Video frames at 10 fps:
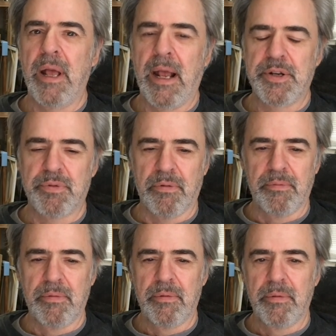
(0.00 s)
actual
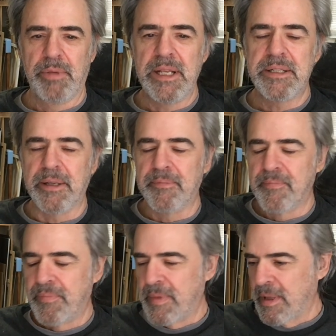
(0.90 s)
painting.
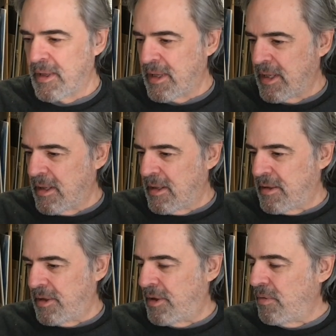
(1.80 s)

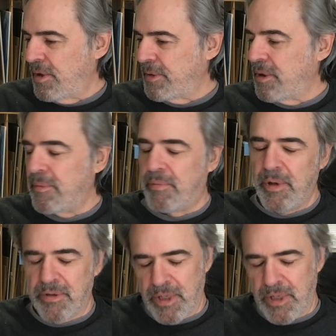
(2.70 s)
You don't want to